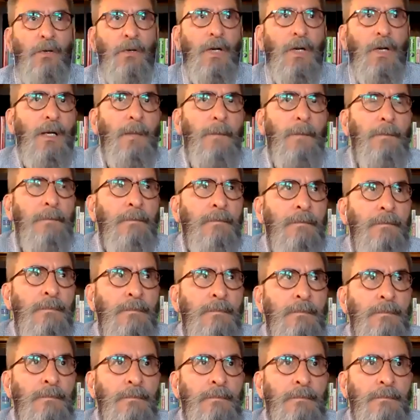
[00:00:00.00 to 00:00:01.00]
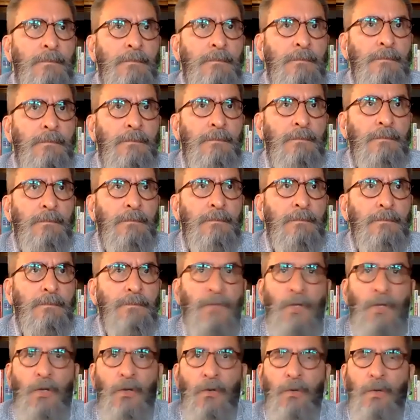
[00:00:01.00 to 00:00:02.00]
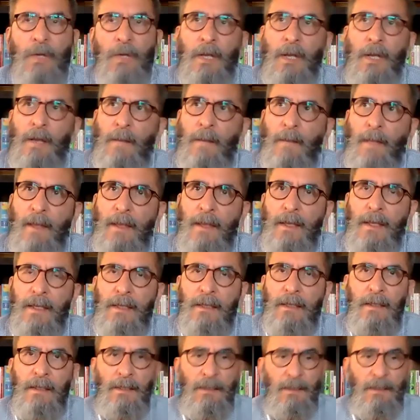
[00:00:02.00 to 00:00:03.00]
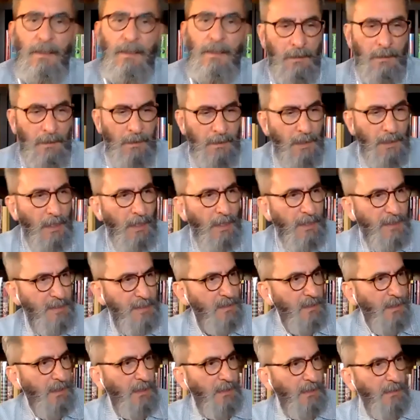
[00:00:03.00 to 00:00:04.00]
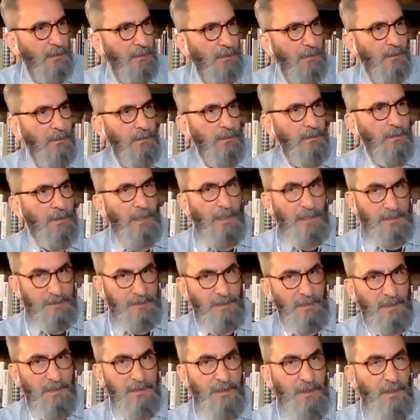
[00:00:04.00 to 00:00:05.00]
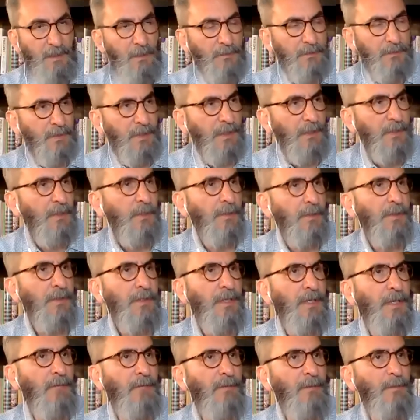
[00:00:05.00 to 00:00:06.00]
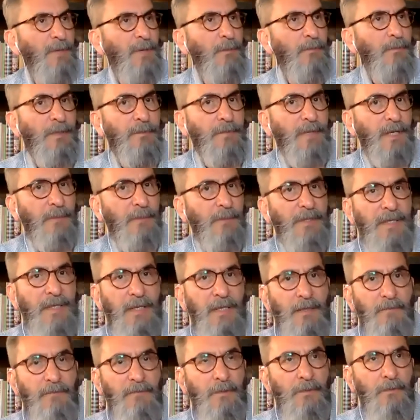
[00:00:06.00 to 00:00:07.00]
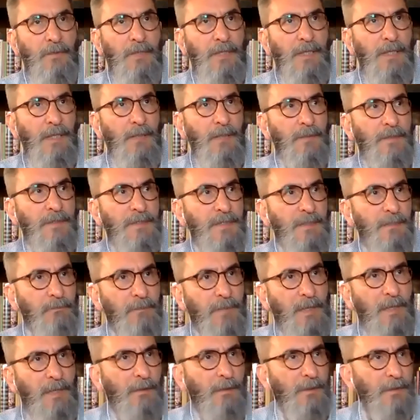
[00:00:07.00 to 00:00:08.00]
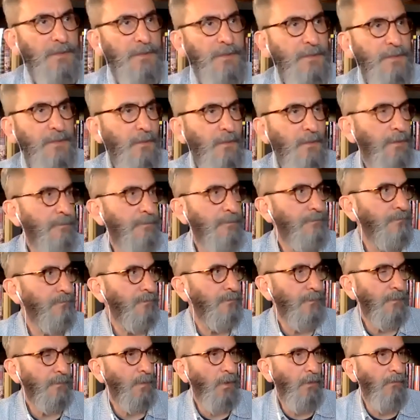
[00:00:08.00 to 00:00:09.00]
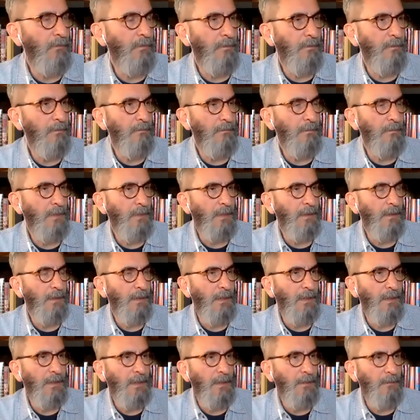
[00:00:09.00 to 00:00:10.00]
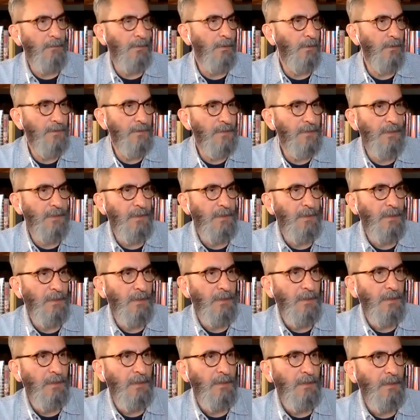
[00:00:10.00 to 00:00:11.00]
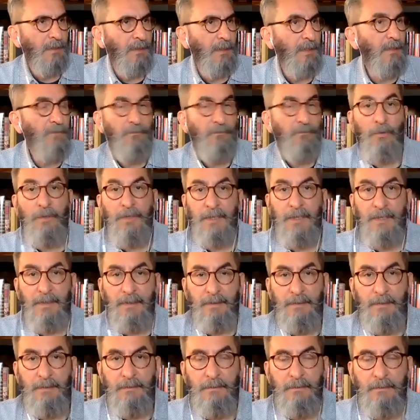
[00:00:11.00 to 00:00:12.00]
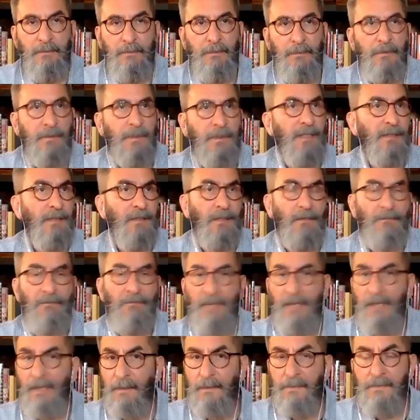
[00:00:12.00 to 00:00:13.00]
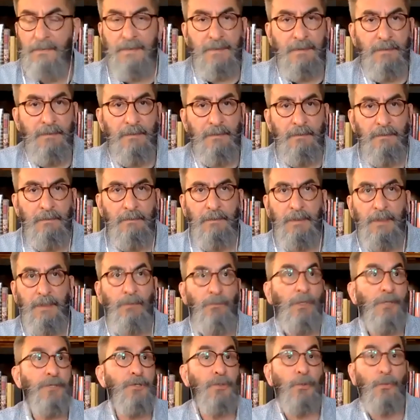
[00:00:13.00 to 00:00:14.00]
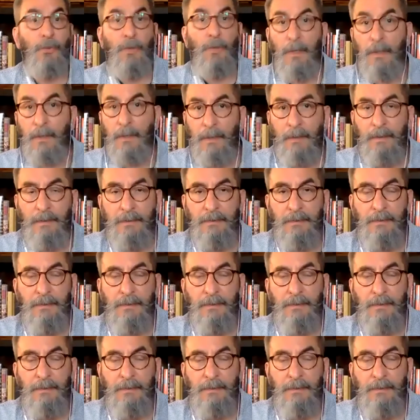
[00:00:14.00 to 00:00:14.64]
Um, no. Uh, in in in hindsight, as an adult, and note and remembering my behavior when I was embarrassed or over a, uh, an outburst, he avoided. He left the house. He went to work.